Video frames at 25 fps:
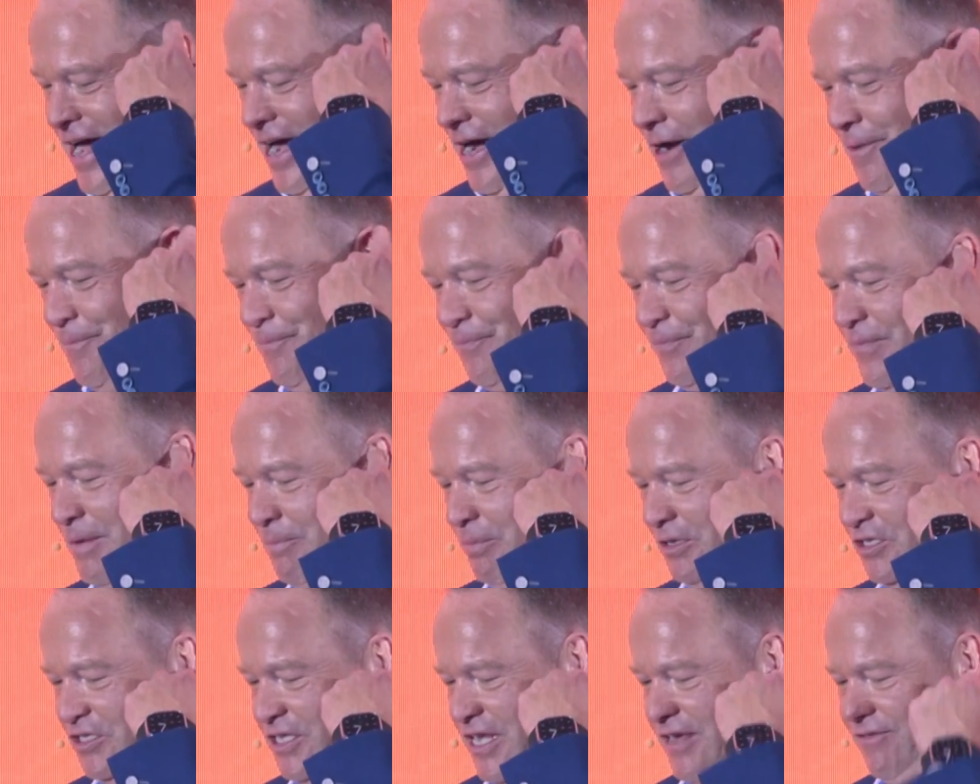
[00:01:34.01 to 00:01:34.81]

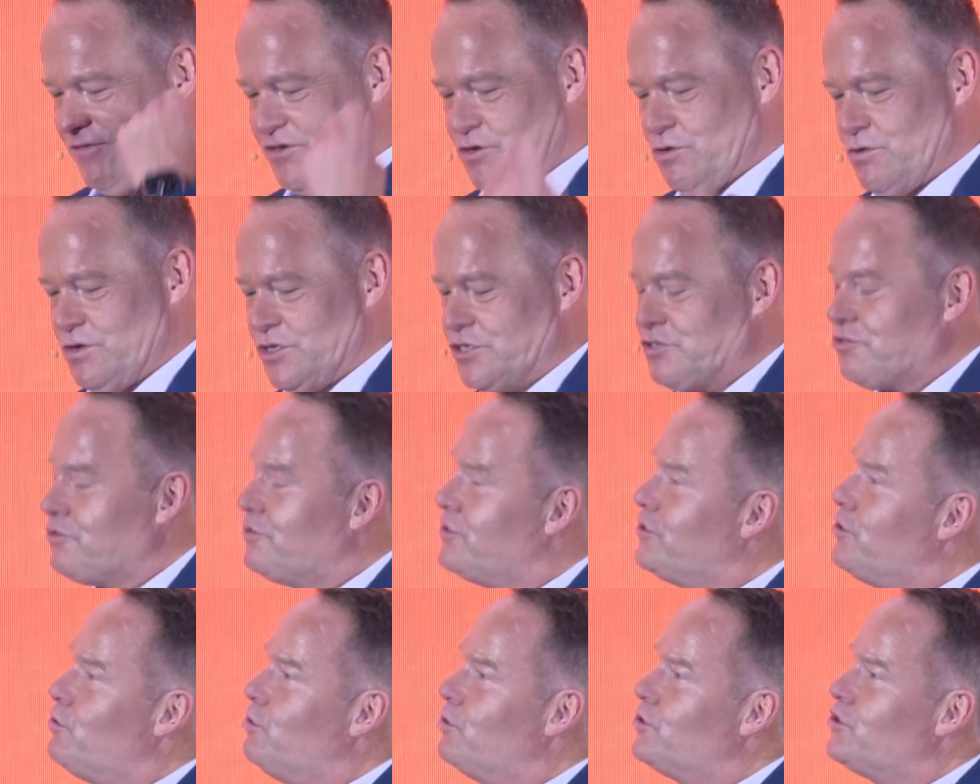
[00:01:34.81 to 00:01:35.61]
But Steve, talk us
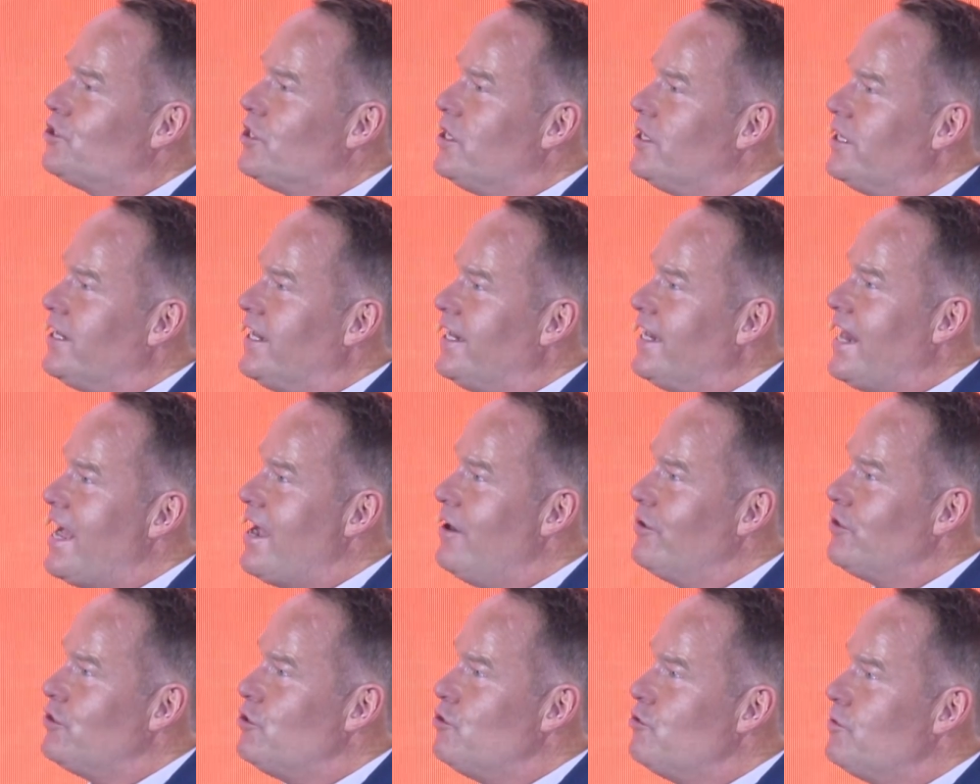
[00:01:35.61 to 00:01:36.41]
through your journey and
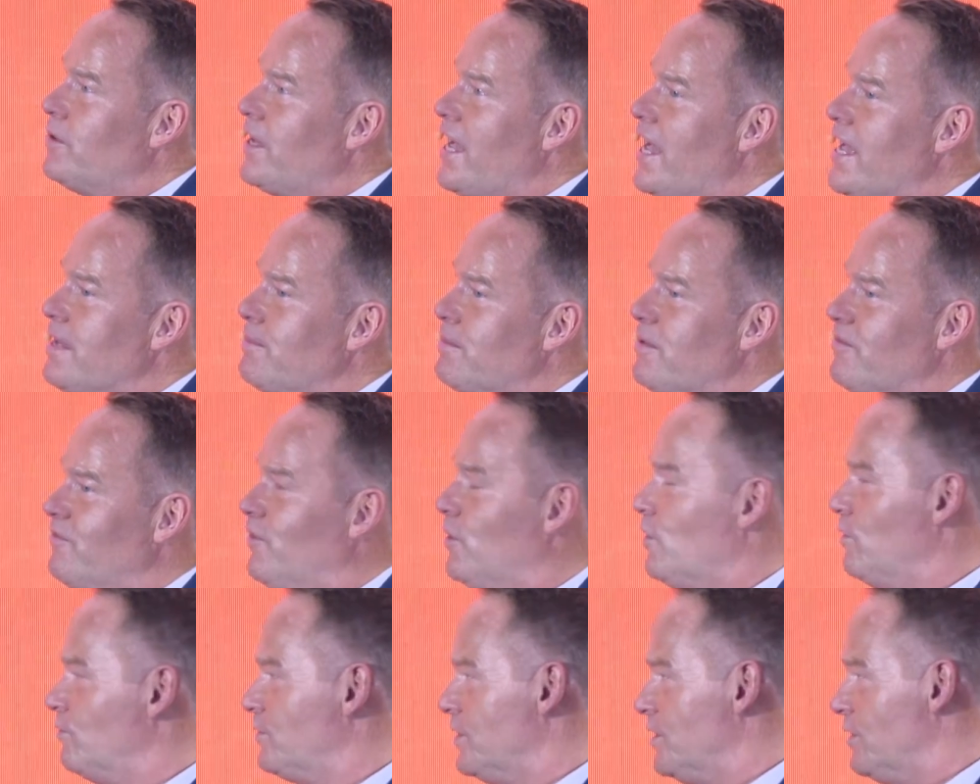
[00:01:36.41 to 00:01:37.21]
how you came
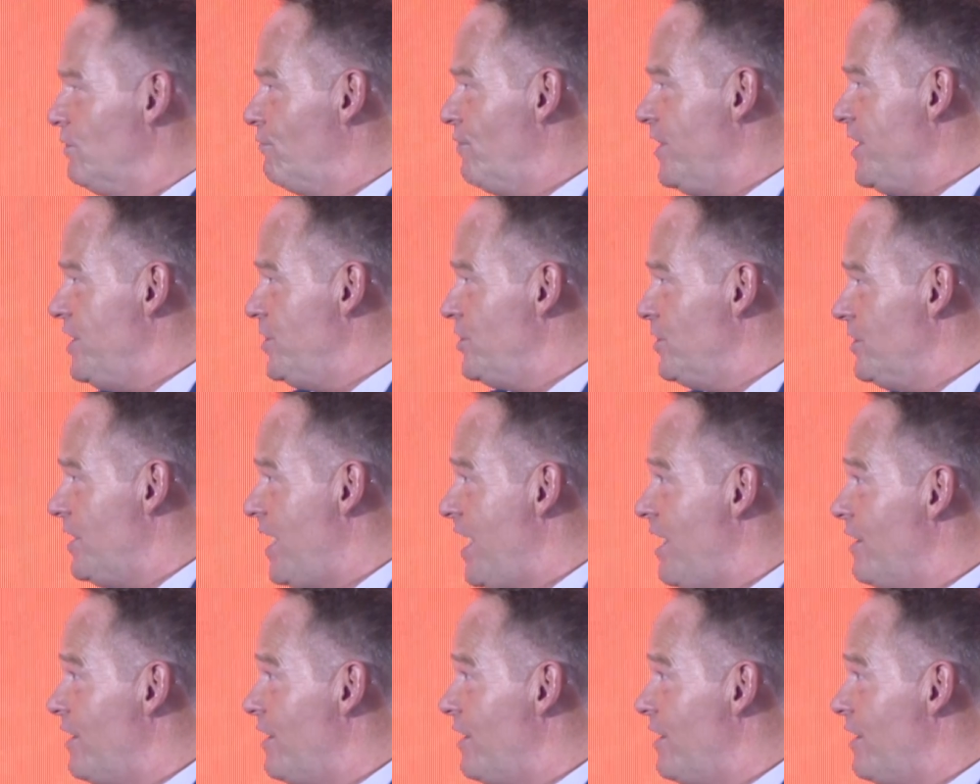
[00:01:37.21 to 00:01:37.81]
involved in the region,